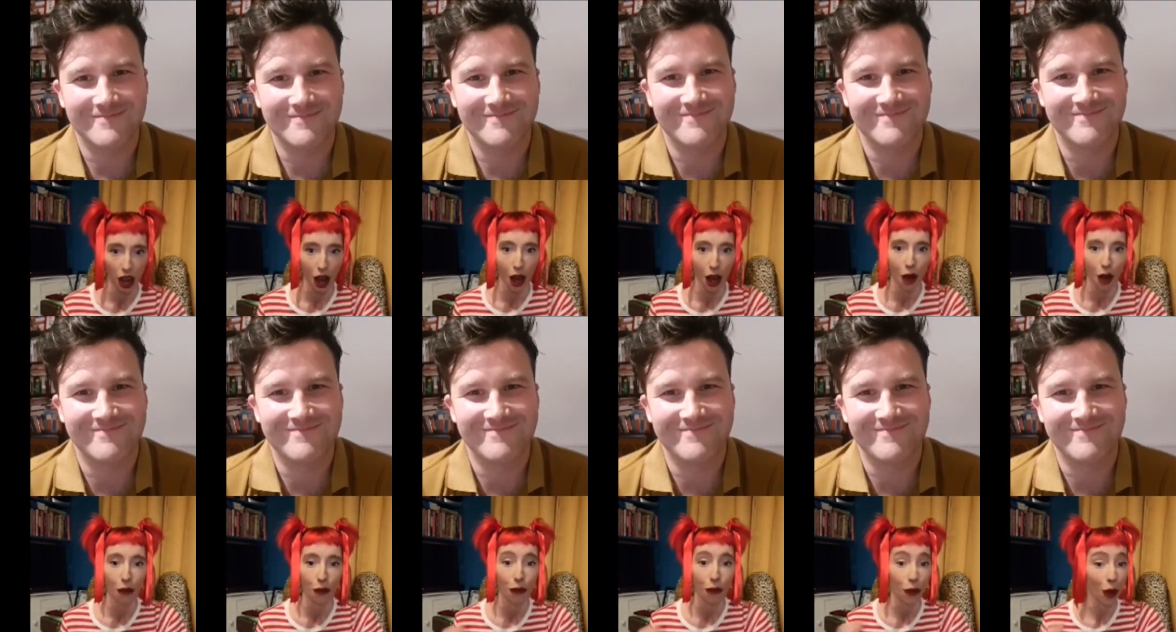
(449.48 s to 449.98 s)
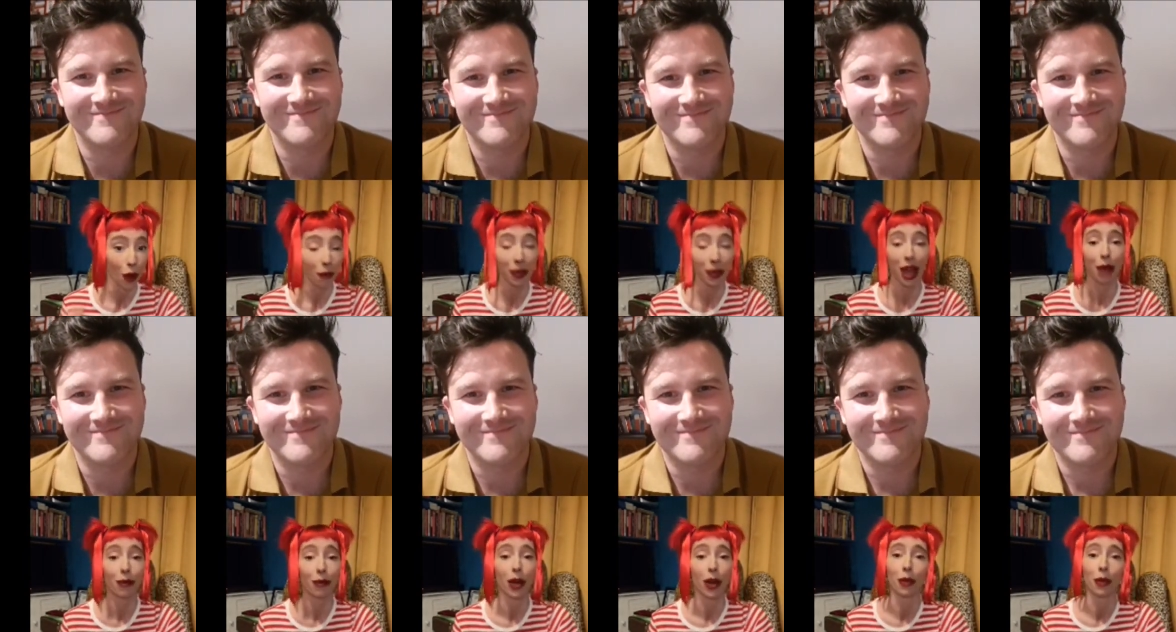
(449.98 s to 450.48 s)
Speaker 1: From that
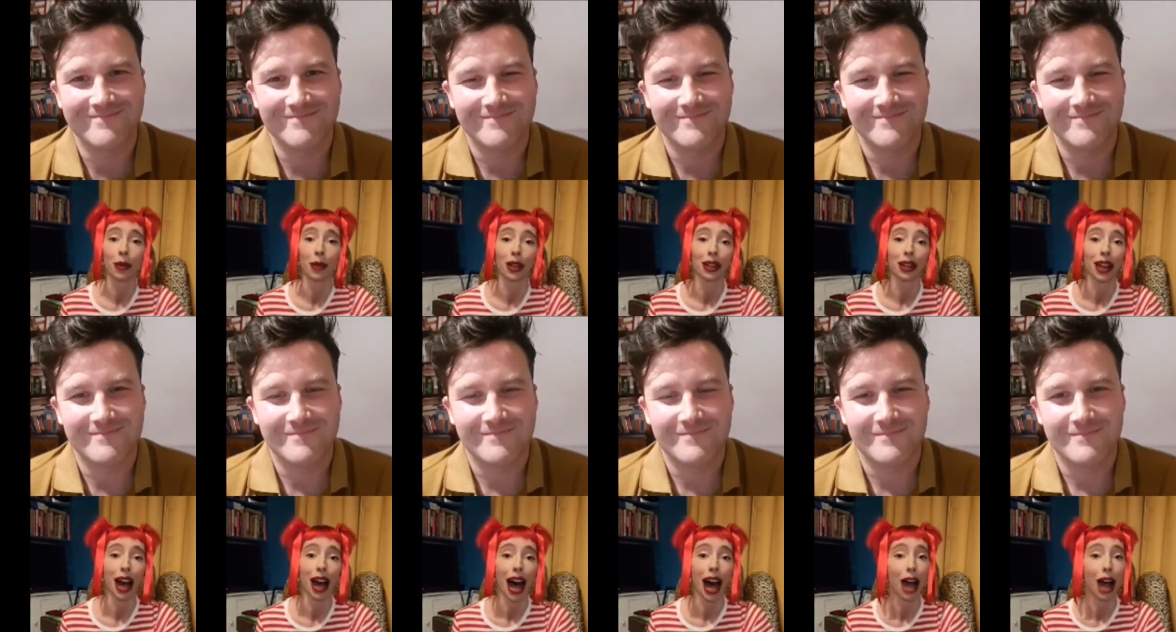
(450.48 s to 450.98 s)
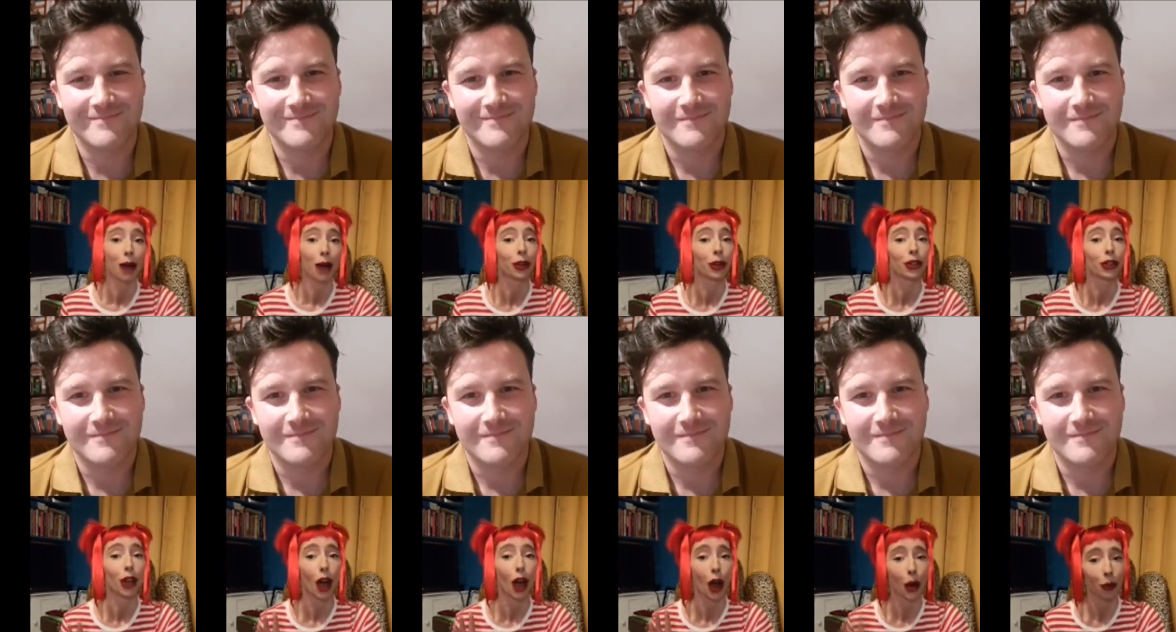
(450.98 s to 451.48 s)
moment, I was
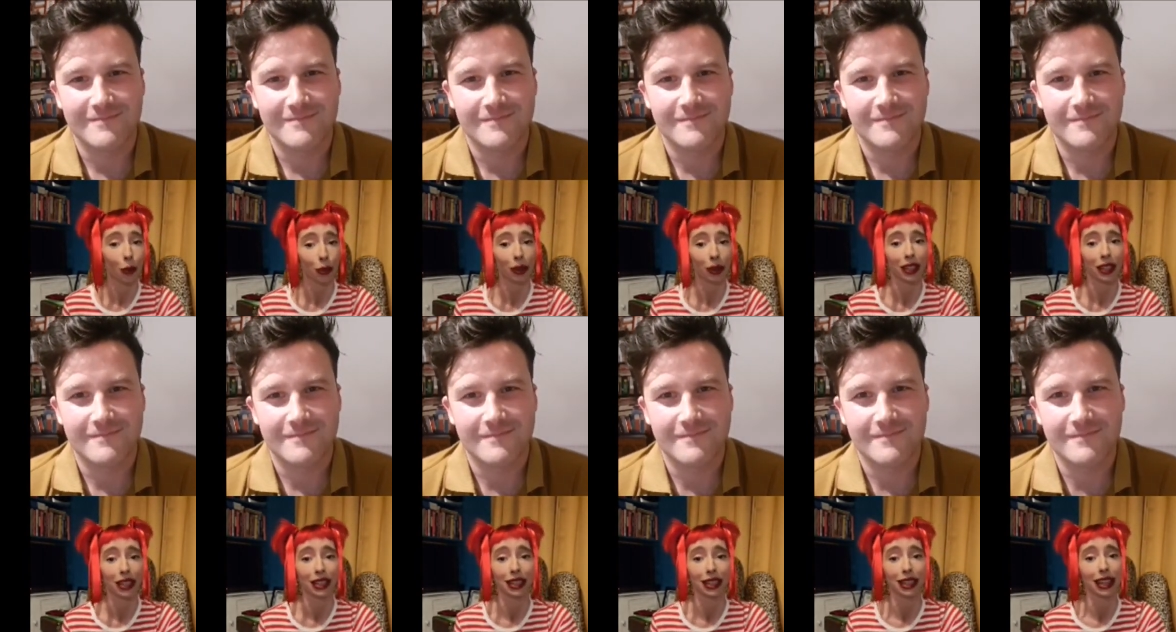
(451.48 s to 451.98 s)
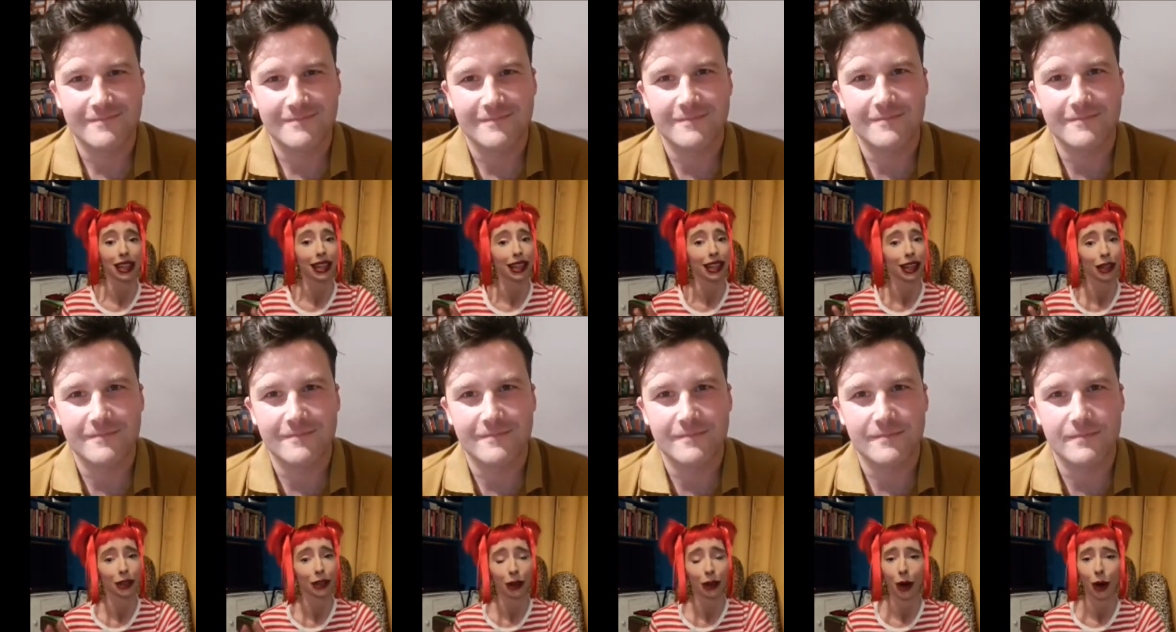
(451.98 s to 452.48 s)
hopelessly
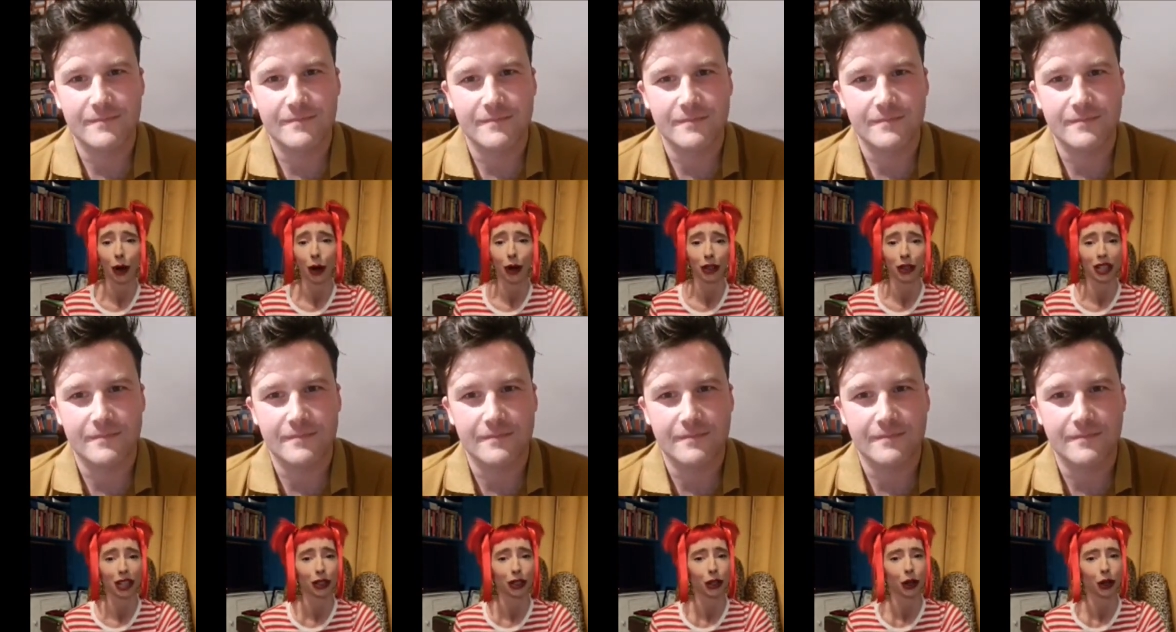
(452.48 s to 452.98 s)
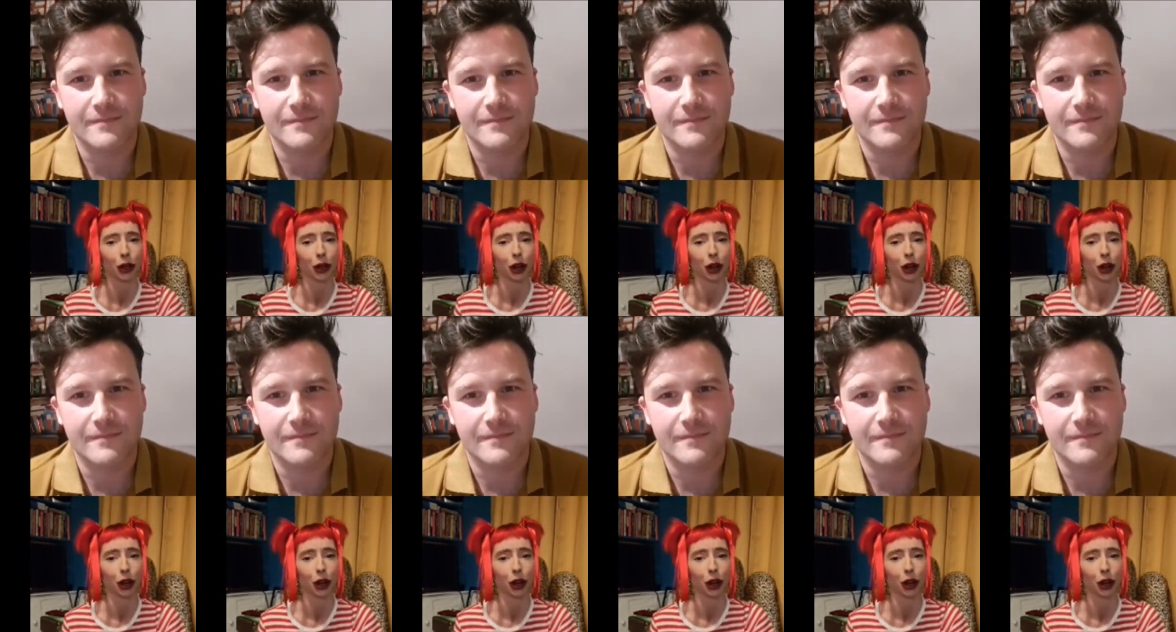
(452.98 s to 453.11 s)
yours. It took